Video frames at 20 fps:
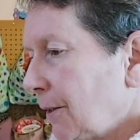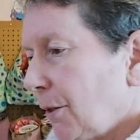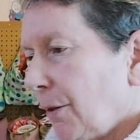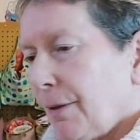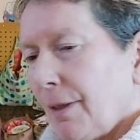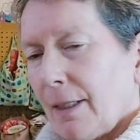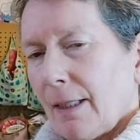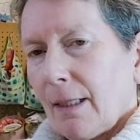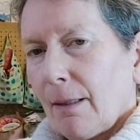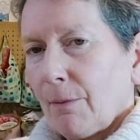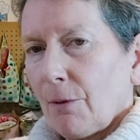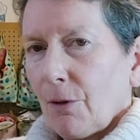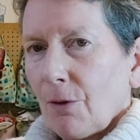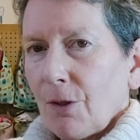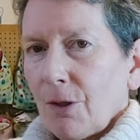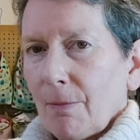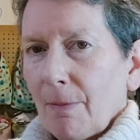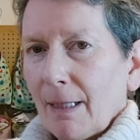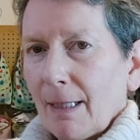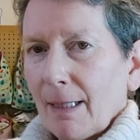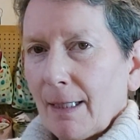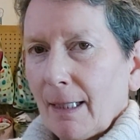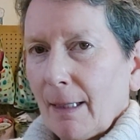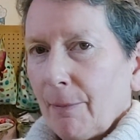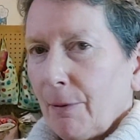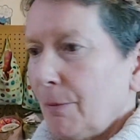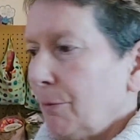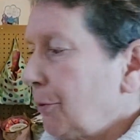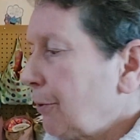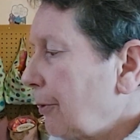So I think I'm going to make a
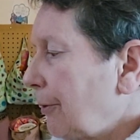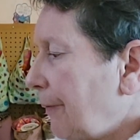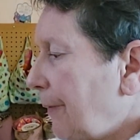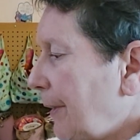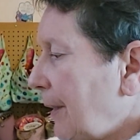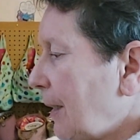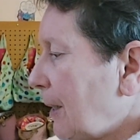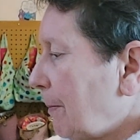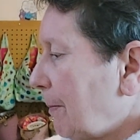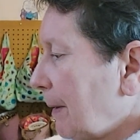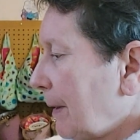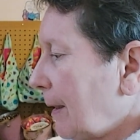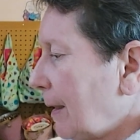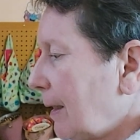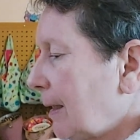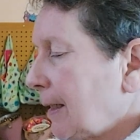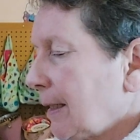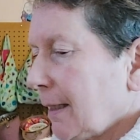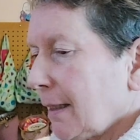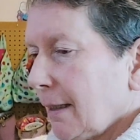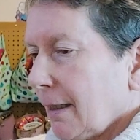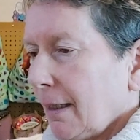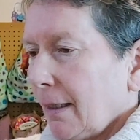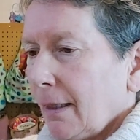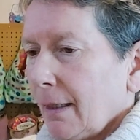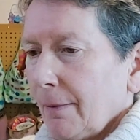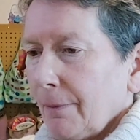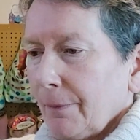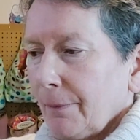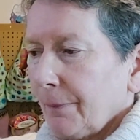couple more of these because
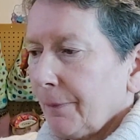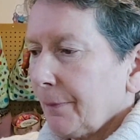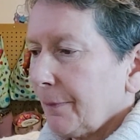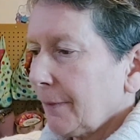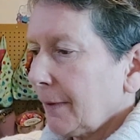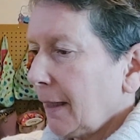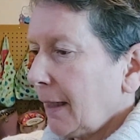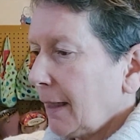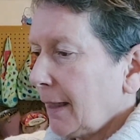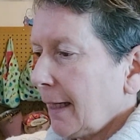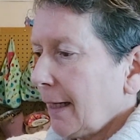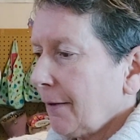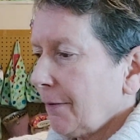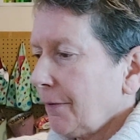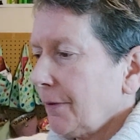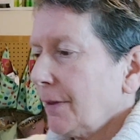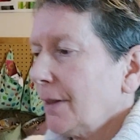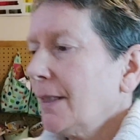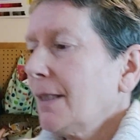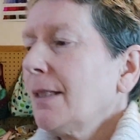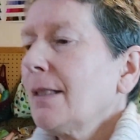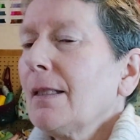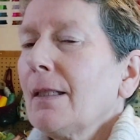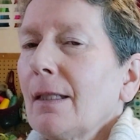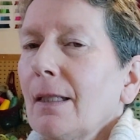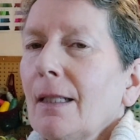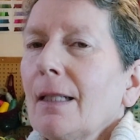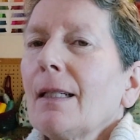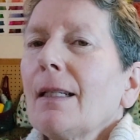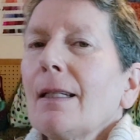I have this
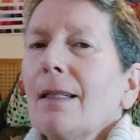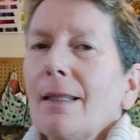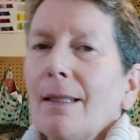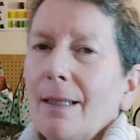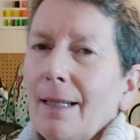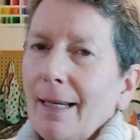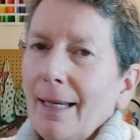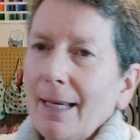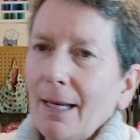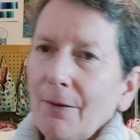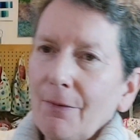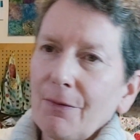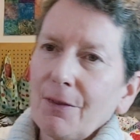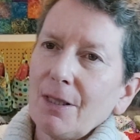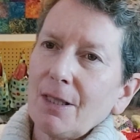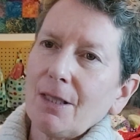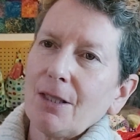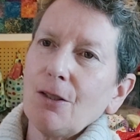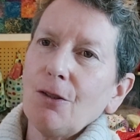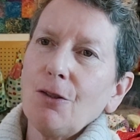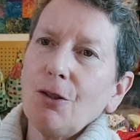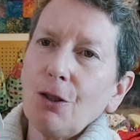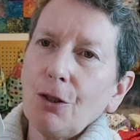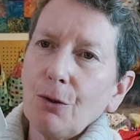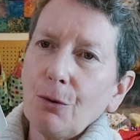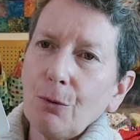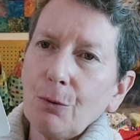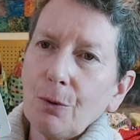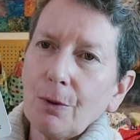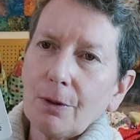
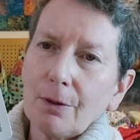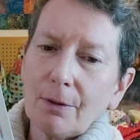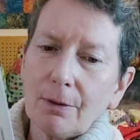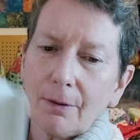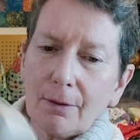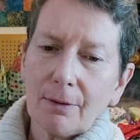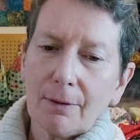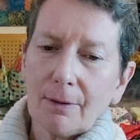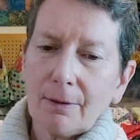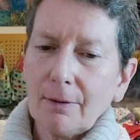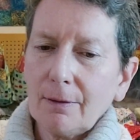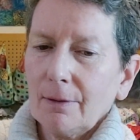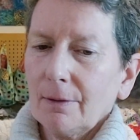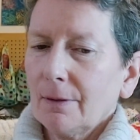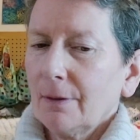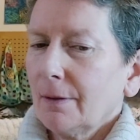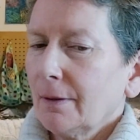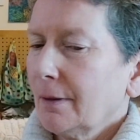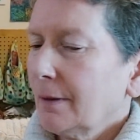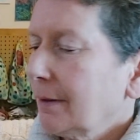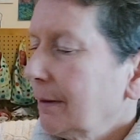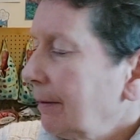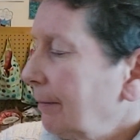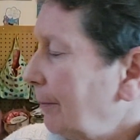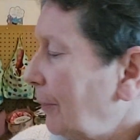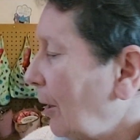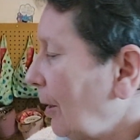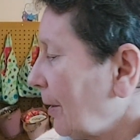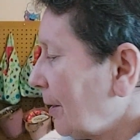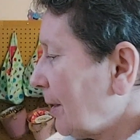new
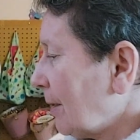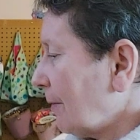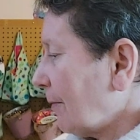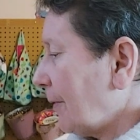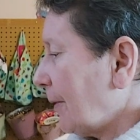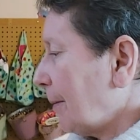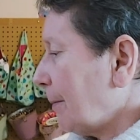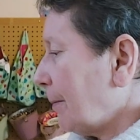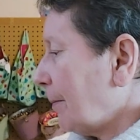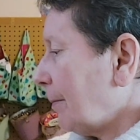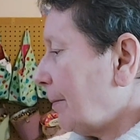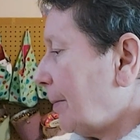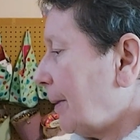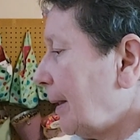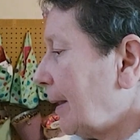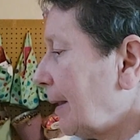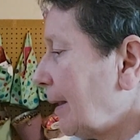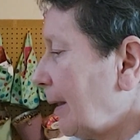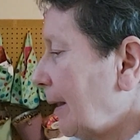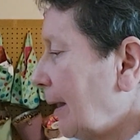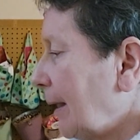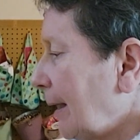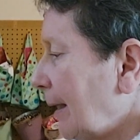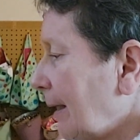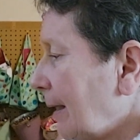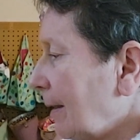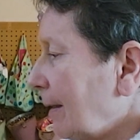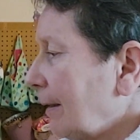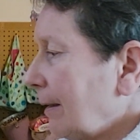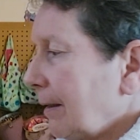box of them, but
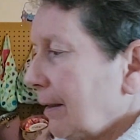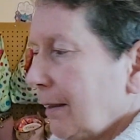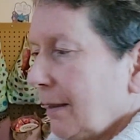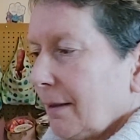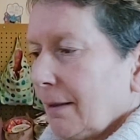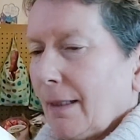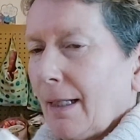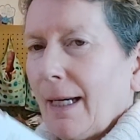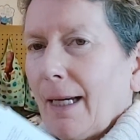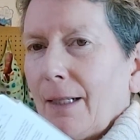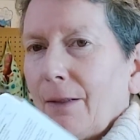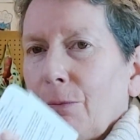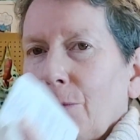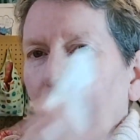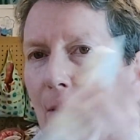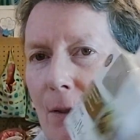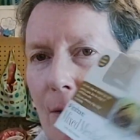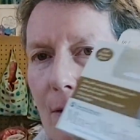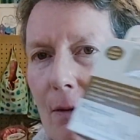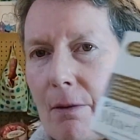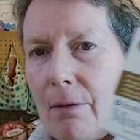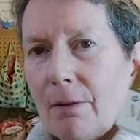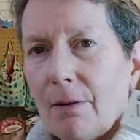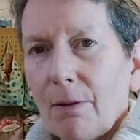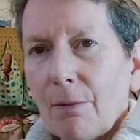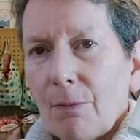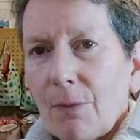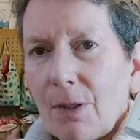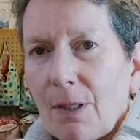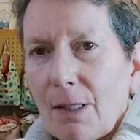I had one
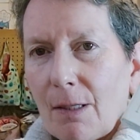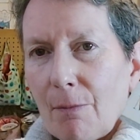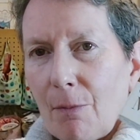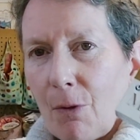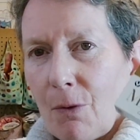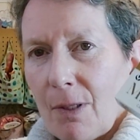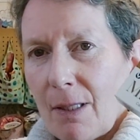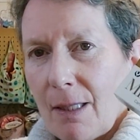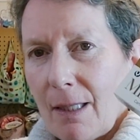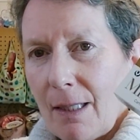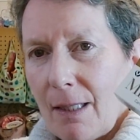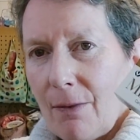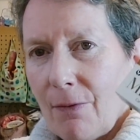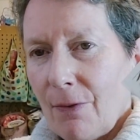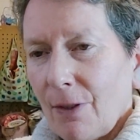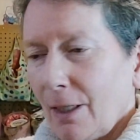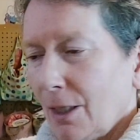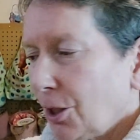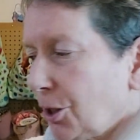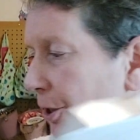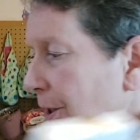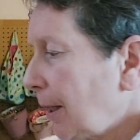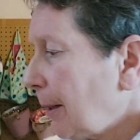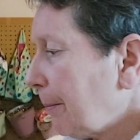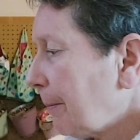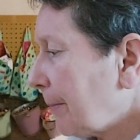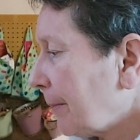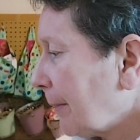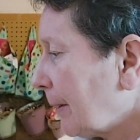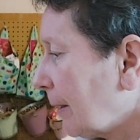that was mostly finished up,